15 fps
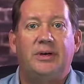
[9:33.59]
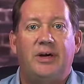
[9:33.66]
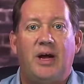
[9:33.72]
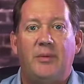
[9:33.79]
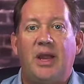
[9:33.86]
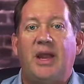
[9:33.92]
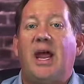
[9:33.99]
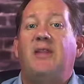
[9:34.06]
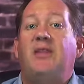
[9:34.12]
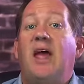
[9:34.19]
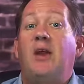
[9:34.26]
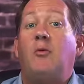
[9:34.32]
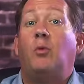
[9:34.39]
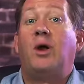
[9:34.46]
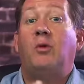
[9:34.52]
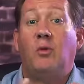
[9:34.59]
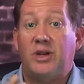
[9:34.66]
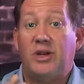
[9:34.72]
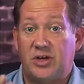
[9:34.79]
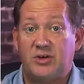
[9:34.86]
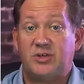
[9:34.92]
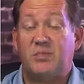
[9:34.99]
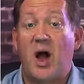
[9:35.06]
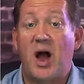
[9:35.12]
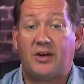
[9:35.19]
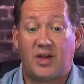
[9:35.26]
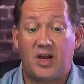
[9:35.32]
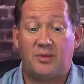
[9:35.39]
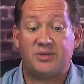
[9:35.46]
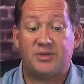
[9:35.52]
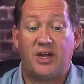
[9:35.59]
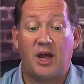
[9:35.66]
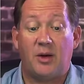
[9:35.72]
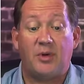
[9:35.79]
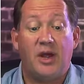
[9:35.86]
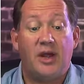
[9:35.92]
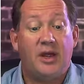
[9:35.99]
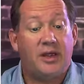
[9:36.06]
I mean, and then when your spot comes up,